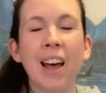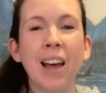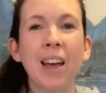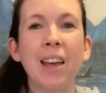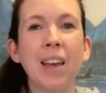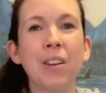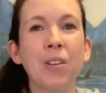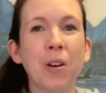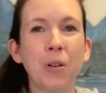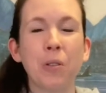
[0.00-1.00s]
I
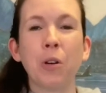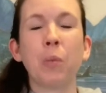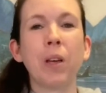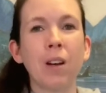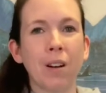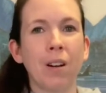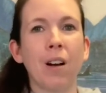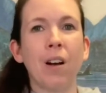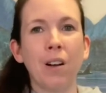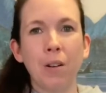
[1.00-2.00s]
know that we are
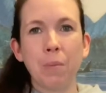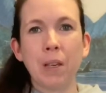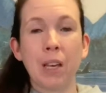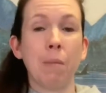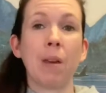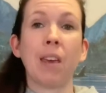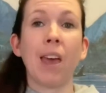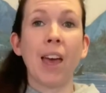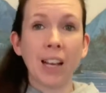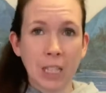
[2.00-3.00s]
all becoming
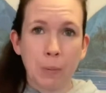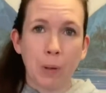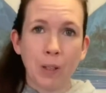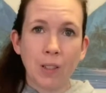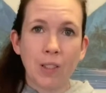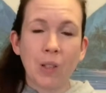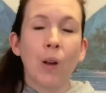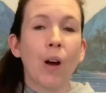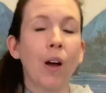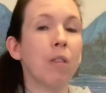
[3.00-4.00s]
experts
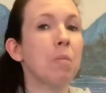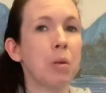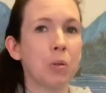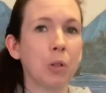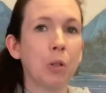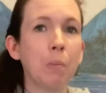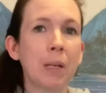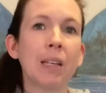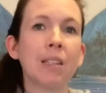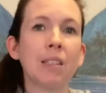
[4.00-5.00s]
on the musical
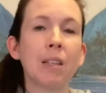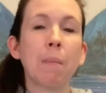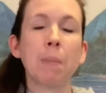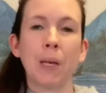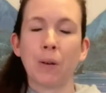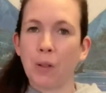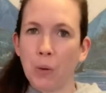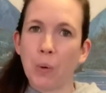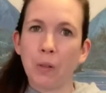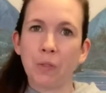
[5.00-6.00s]
piece, Peter and
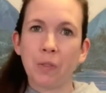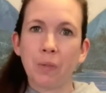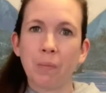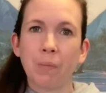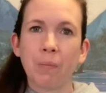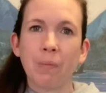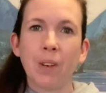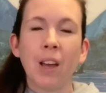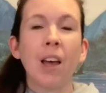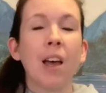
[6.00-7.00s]
the Wolf.
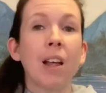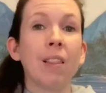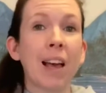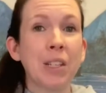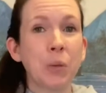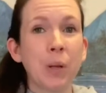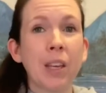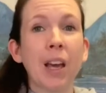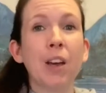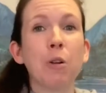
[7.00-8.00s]
Last
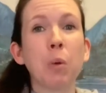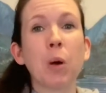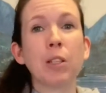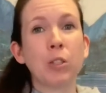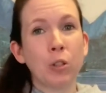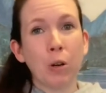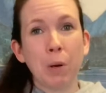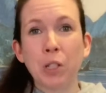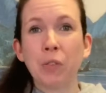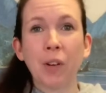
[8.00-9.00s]
week, I hope you had so
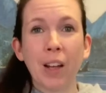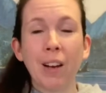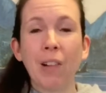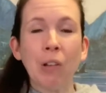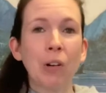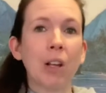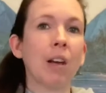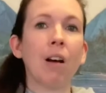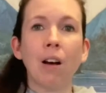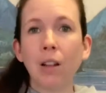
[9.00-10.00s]
much fun
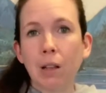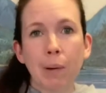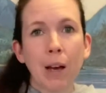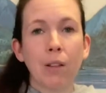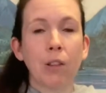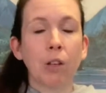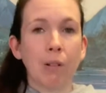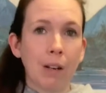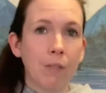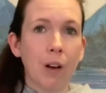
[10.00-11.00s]
learning all about the
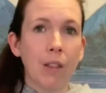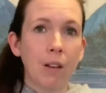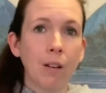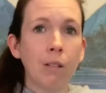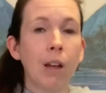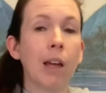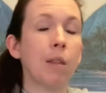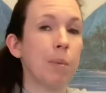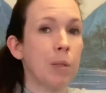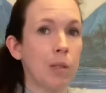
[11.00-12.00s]
grandfather and
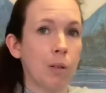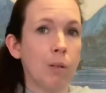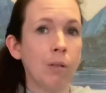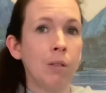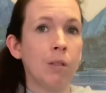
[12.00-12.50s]
the bassoon